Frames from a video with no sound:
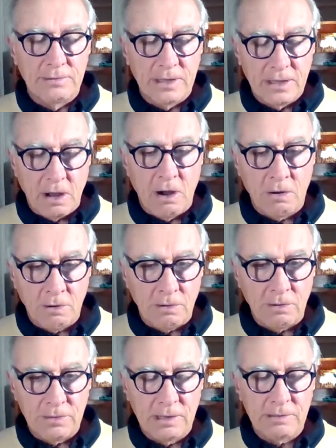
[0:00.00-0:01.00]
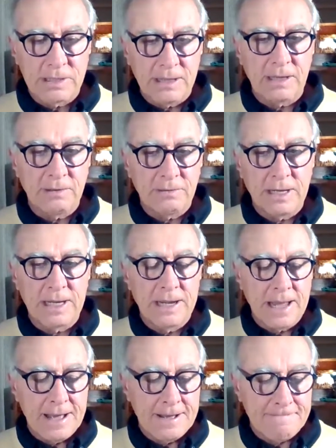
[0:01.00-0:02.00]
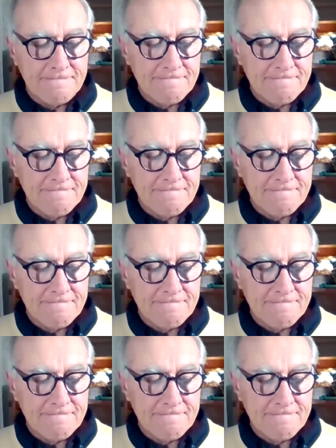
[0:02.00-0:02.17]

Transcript: oral. There was nothing written down.